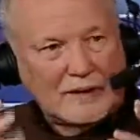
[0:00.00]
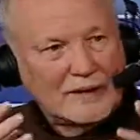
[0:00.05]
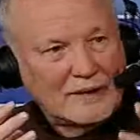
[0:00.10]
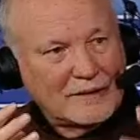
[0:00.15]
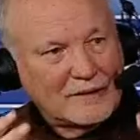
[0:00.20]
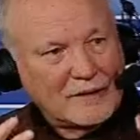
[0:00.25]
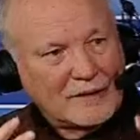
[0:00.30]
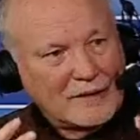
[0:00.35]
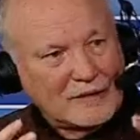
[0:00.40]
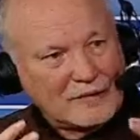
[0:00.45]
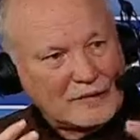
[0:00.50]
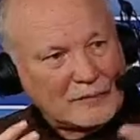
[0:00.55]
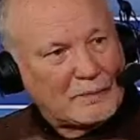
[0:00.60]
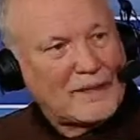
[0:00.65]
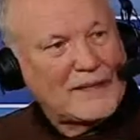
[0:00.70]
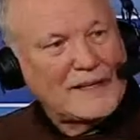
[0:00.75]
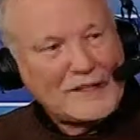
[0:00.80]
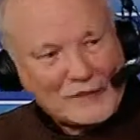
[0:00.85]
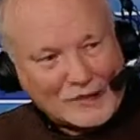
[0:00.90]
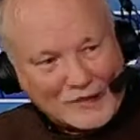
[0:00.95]
a
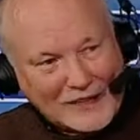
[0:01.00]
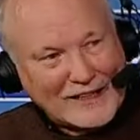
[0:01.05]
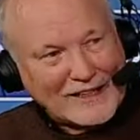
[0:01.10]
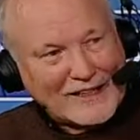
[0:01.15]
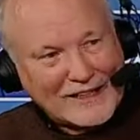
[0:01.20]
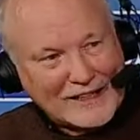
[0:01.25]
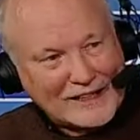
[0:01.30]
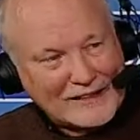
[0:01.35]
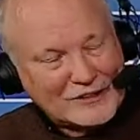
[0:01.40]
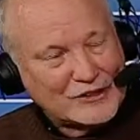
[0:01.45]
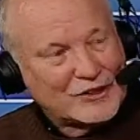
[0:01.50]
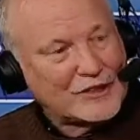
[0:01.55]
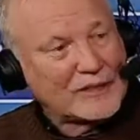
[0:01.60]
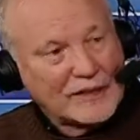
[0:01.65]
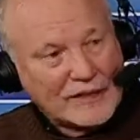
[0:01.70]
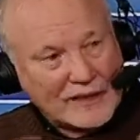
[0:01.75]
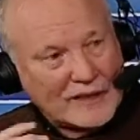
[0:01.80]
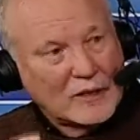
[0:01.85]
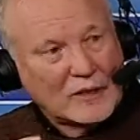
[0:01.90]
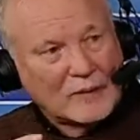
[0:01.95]
space age
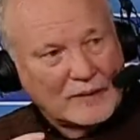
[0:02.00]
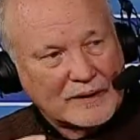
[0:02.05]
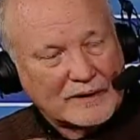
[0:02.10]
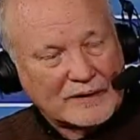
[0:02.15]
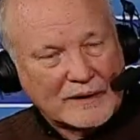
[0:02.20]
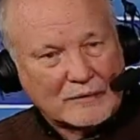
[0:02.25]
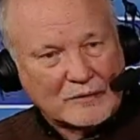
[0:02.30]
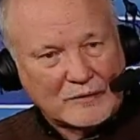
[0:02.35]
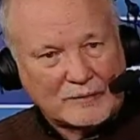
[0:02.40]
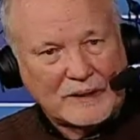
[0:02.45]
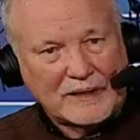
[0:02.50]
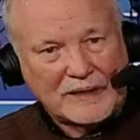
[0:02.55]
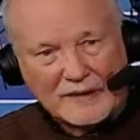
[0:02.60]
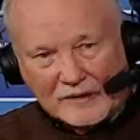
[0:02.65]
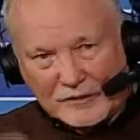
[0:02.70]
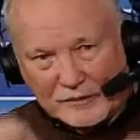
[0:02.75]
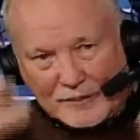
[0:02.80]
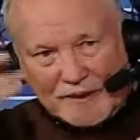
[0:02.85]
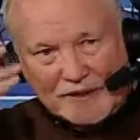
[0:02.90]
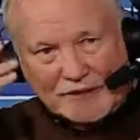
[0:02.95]
helmet that was made out
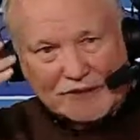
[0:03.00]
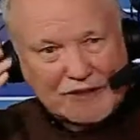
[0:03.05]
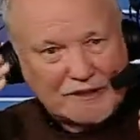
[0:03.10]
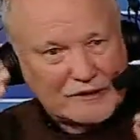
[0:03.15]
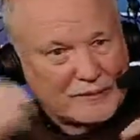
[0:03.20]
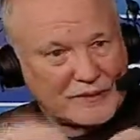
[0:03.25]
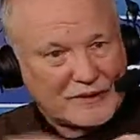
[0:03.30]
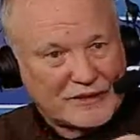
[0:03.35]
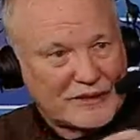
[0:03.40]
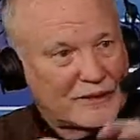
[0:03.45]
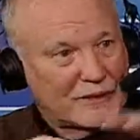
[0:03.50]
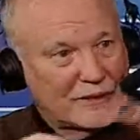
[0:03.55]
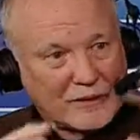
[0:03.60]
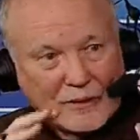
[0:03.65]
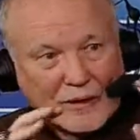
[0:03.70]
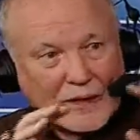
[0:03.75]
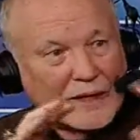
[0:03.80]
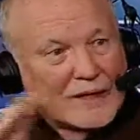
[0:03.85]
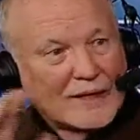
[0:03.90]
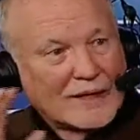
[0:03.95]
of space age
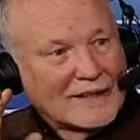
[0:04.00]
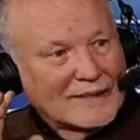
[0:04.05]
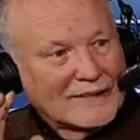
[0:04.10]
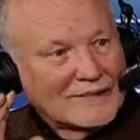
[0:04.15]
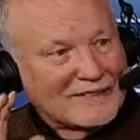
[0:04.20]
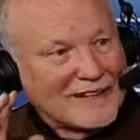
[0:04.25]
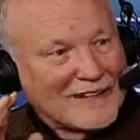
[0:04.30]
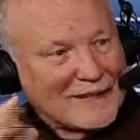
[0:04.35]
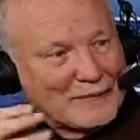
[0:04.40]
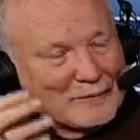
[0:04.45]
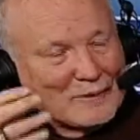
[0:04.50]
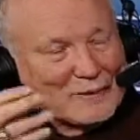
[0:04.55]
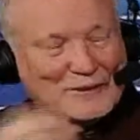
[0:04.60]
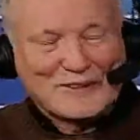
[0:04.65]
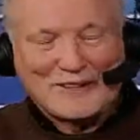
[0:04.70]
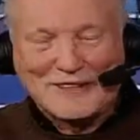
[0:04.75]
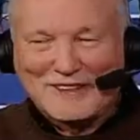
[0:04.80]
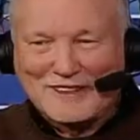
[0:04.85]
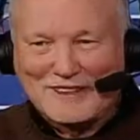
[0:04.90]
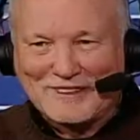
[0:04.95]
material that was
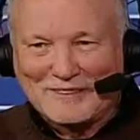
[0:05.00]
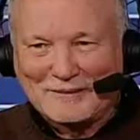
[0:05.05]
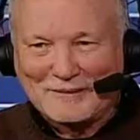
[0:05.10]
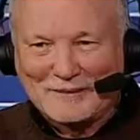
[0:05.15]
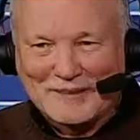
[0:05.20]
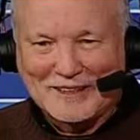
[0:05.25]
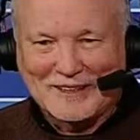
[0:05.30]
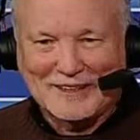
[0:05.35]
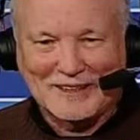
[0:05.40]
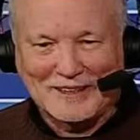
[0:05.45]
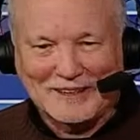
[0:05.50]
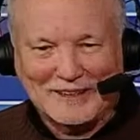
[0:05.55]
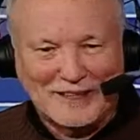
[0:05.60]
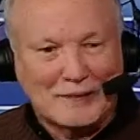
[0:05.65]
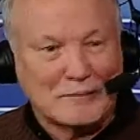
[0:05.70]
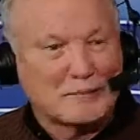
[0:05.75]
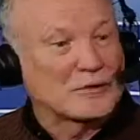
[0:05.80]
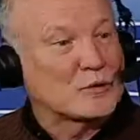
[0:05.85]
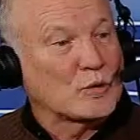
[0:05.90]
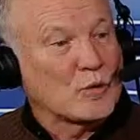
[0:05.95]
that
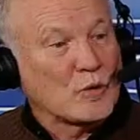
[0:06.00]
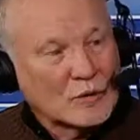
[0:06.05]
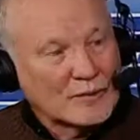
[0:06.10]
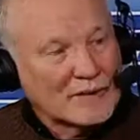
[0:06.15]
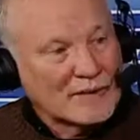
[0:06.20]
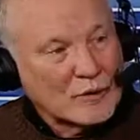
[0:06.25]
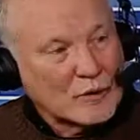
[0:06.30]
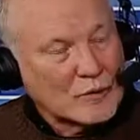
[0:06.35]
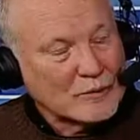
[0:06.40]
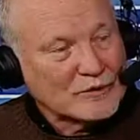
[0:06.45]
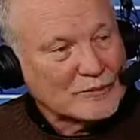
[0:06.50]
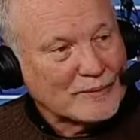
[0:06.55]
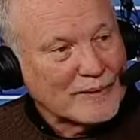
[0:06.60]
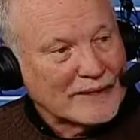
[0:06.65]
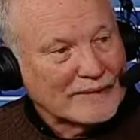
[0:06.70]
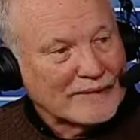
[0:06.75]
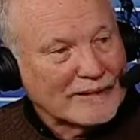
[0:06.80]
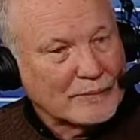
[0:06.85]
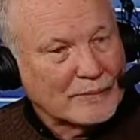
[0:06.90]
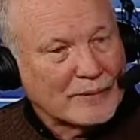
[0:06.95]
absorbed an enormous amount
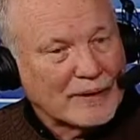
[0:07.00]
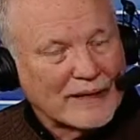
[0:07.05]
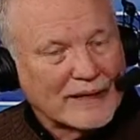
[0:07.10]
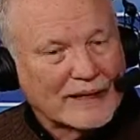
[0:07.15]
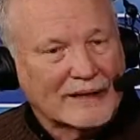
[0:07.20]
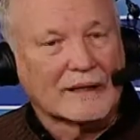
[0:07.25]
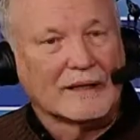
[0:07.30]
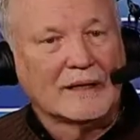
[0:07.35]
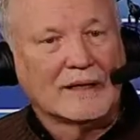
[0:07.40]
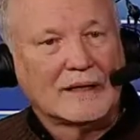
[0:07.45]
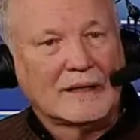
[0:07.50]
of impact.